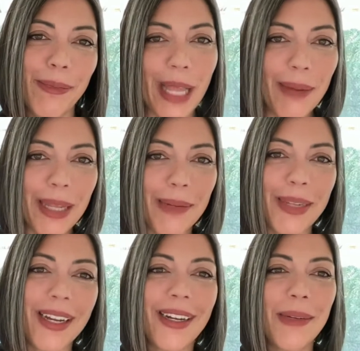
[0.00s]
blah, blah,
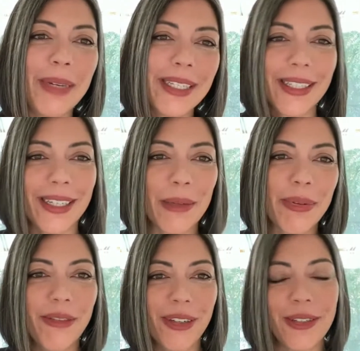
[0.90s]
blah, amygdala,
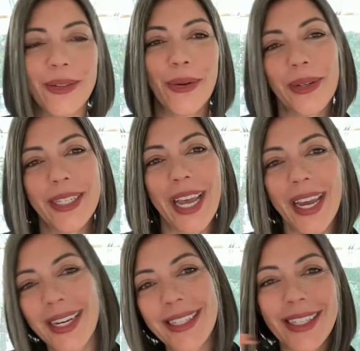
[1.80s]
prefrontal
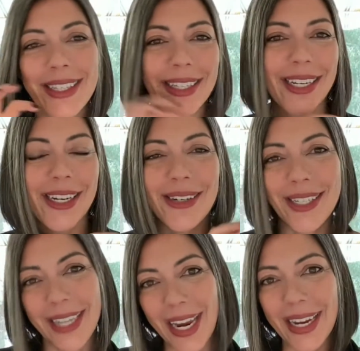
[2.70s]
cortex, let's look at your
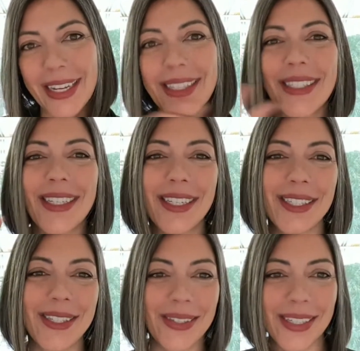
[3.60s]
scans and
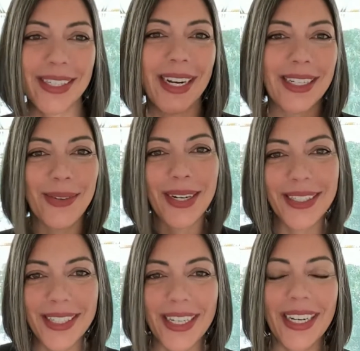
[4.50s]
let's do this and X, Y,
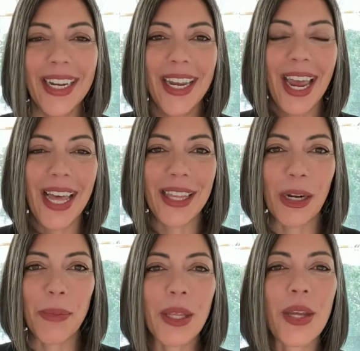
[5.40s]
and Z. And then
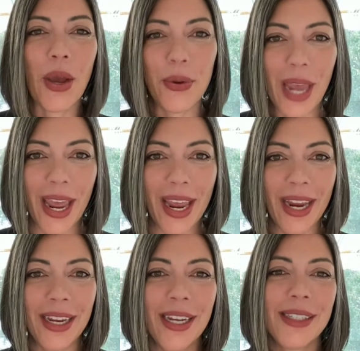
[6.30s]
I'll be like,
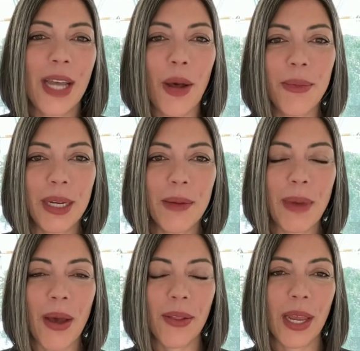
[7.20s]
okay, tell me
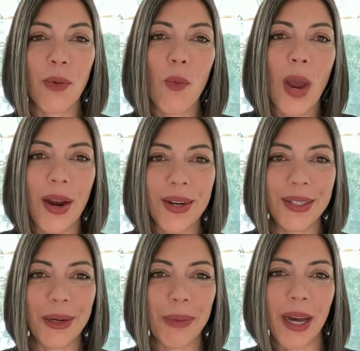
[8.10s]
about like where
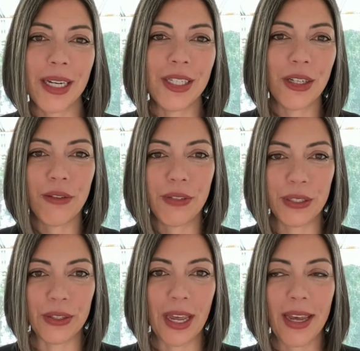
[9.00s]
in your body do you
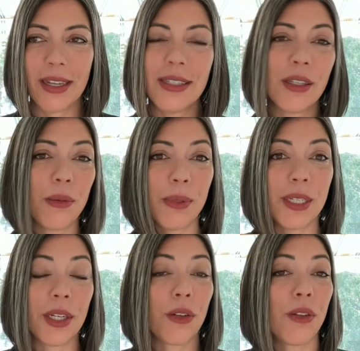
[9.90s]
feel that? Is it a
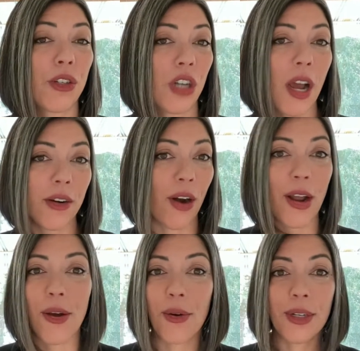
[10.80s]
particular
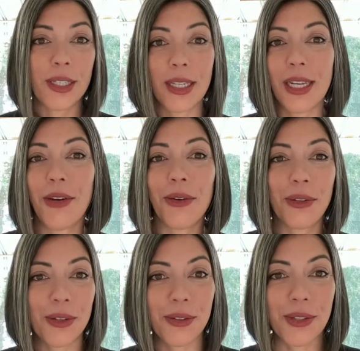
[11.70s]
chakra or is it like your
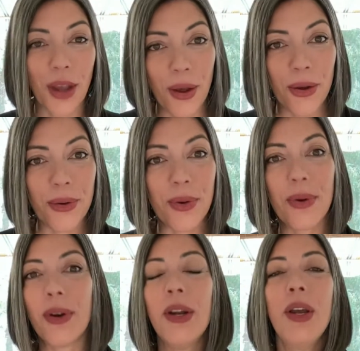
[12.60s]
little toe?
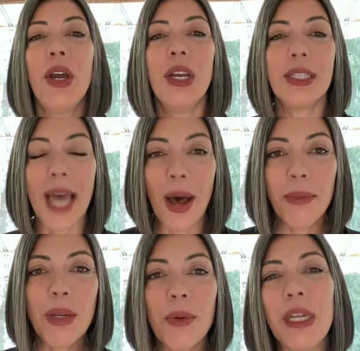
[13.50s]
Or tell
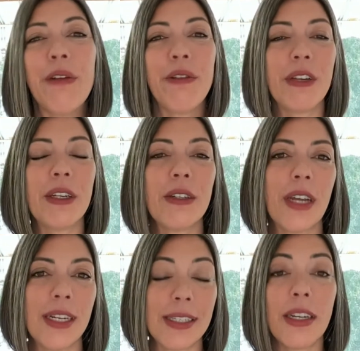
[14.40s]
me what you feel
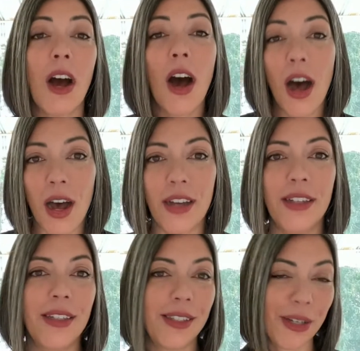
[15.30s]
and is it hot
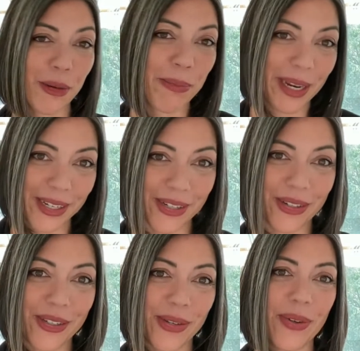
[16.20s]
and is there a
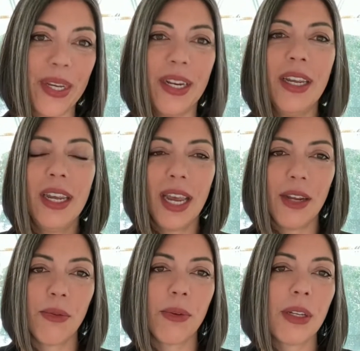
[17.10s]
picture to it?
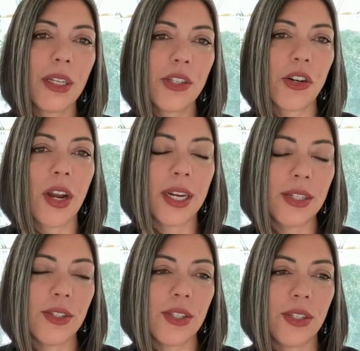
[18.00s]
And really
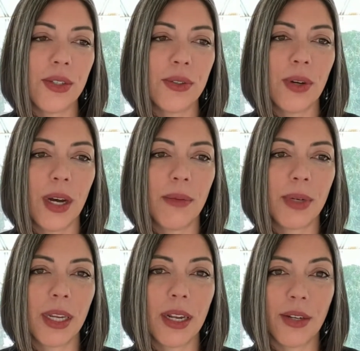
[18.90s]
trying to
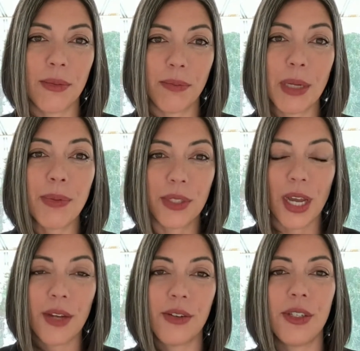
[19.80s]
get people
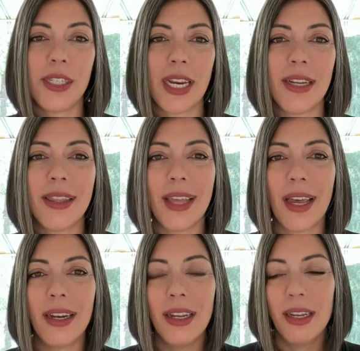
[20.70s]
to understand
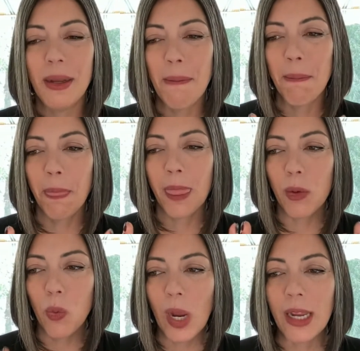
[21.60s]
that the
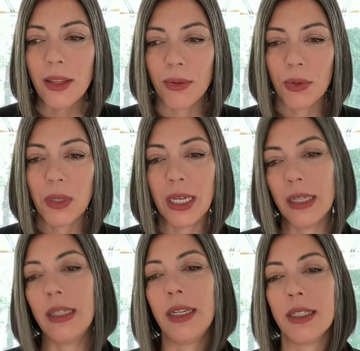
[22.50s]
way through
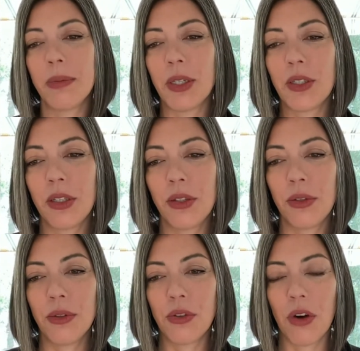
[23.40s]
healing, especially
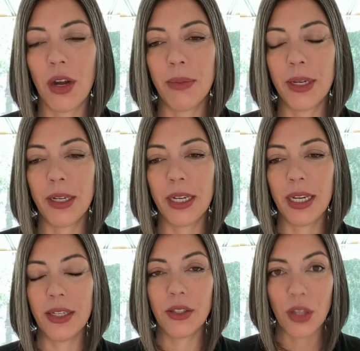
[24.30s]
through trauma,
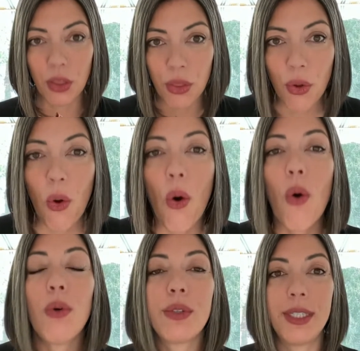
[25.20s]
is the
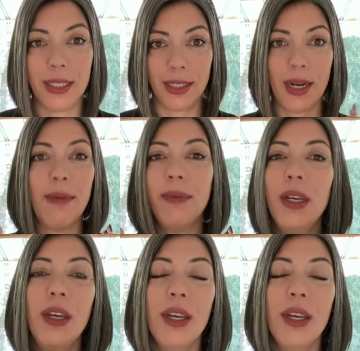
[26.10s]
whole system.